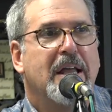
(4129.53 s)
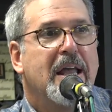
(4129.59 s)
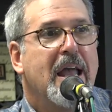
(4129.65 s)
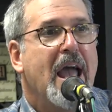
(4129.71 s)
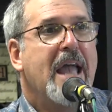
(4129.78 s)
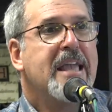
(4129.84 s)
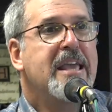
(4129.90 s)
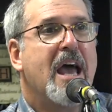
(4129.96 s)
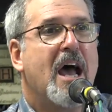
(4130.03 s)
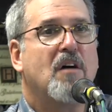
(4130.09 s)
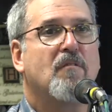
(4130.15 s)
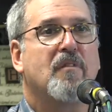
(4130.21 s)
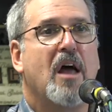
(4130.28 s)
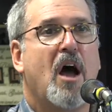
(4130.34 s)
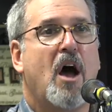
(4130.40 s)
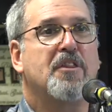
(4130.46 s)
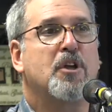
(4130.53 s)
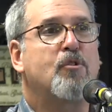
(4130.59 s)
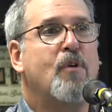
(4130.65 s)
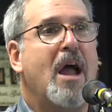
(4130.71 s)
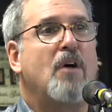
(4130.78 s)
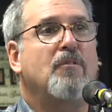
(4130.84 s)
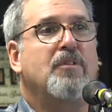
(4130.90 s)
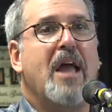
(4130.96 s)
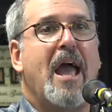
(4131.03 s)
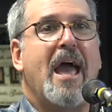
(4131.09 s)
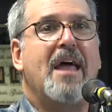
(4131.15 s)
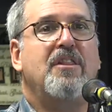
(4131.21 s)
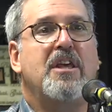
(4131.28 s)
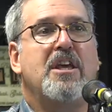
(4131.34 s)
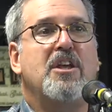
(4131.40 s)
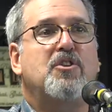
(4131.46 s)
Yeah, on the ground. And
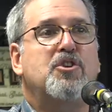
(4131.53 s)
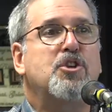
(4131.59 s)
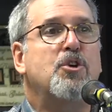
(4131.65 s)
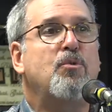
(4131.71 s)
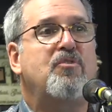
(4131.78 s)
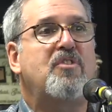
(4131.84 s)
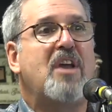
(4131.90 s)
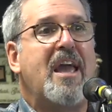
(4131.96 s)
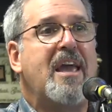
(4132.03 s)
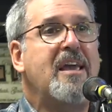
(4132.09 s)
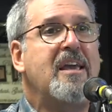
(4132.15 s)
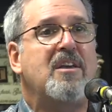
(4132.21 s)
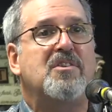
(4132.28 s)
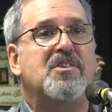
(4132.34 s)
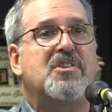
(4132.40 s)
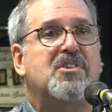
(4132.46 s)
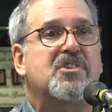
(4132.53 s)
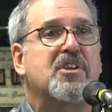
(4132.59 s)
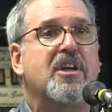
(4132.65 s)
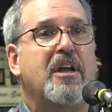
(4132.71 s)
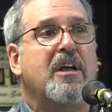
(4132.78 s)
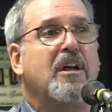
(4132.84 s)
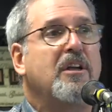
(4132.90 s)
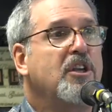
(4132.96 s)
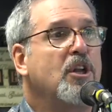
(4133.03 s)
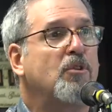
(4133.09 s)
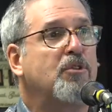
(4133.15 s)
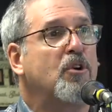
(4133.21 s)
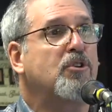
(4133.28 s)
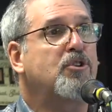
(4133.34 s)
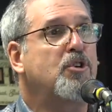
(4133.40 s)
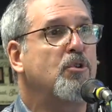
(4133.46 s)
the 2 days, you know, there are
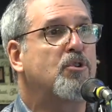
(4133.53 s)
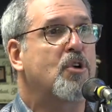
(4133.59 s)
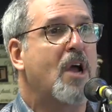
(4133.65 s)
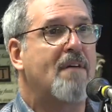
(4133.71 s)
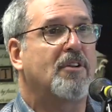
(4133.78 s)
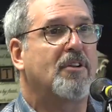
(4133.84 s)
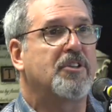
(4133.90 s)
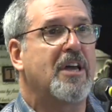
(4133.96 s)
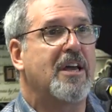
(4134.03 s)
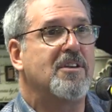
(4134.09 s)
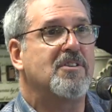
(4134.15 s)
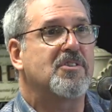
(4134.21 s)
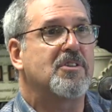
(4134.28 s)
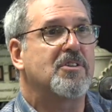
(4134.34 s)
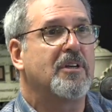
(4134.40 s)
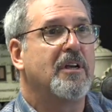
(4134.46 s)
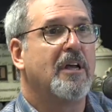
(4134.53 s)
2 travel days.